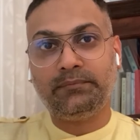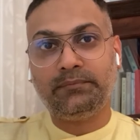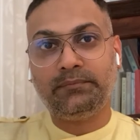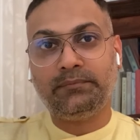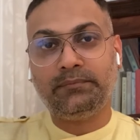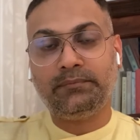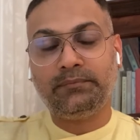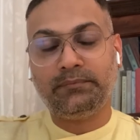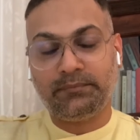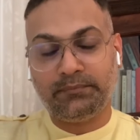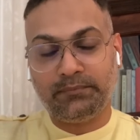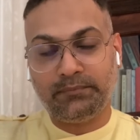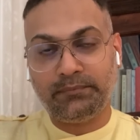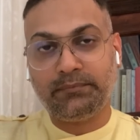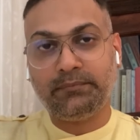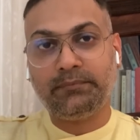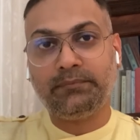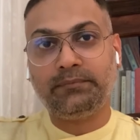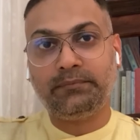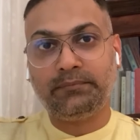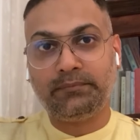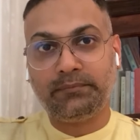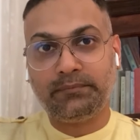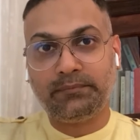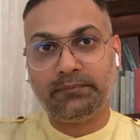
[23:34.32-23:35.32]

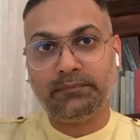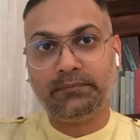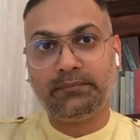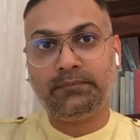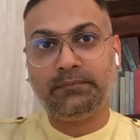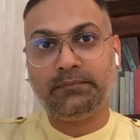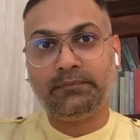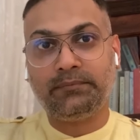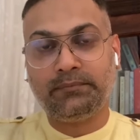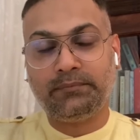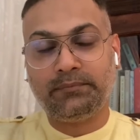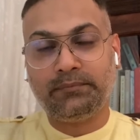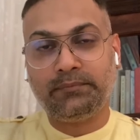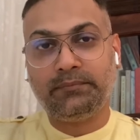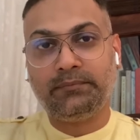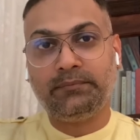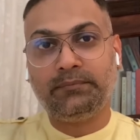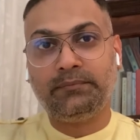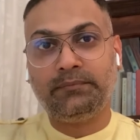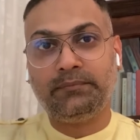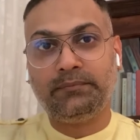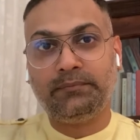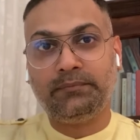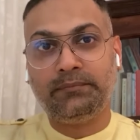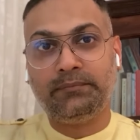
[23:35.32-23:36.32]

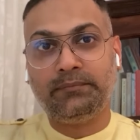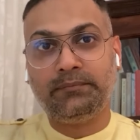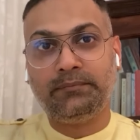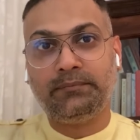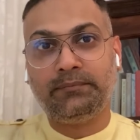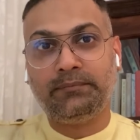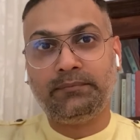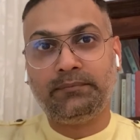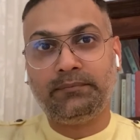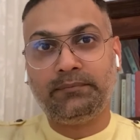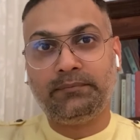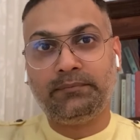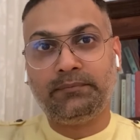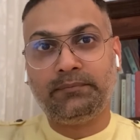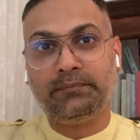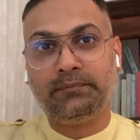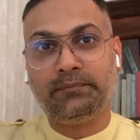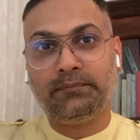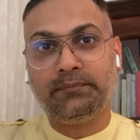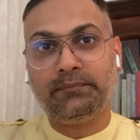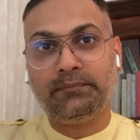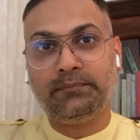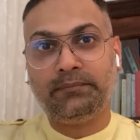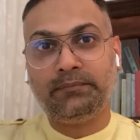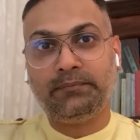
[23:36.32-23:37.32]

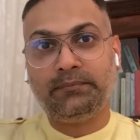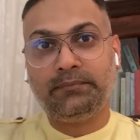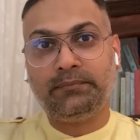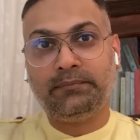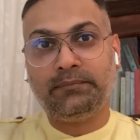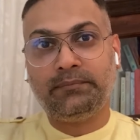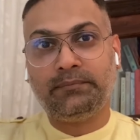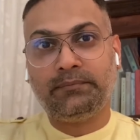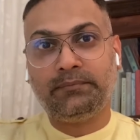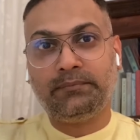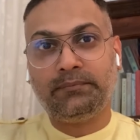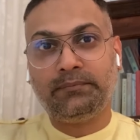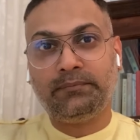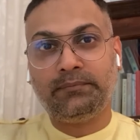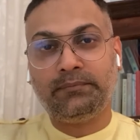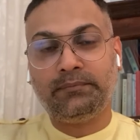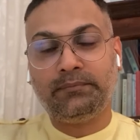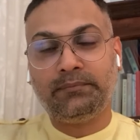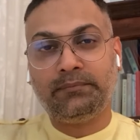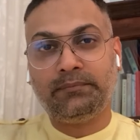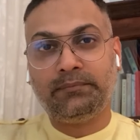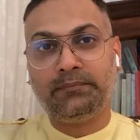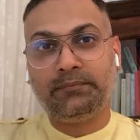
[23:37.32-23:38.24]
The person shown says nothing.